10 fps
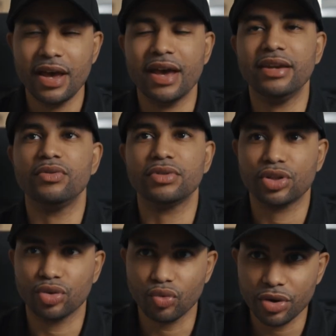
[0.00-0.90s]
and it
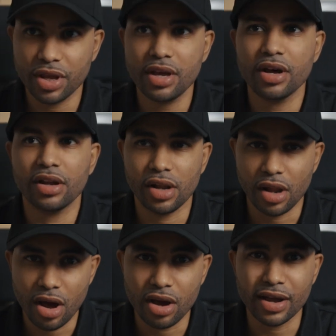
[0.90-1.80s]
was 3
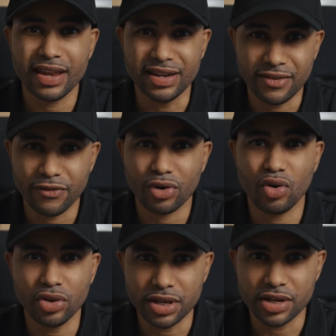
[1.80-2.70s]
long and
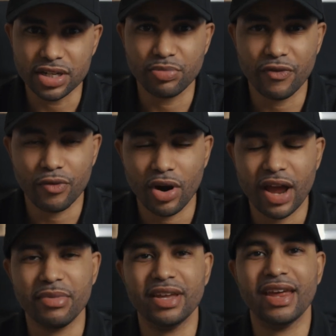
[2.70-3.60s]
difficult years before
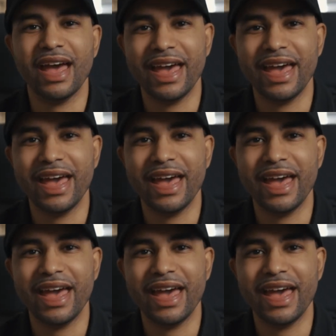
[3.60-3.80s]
I made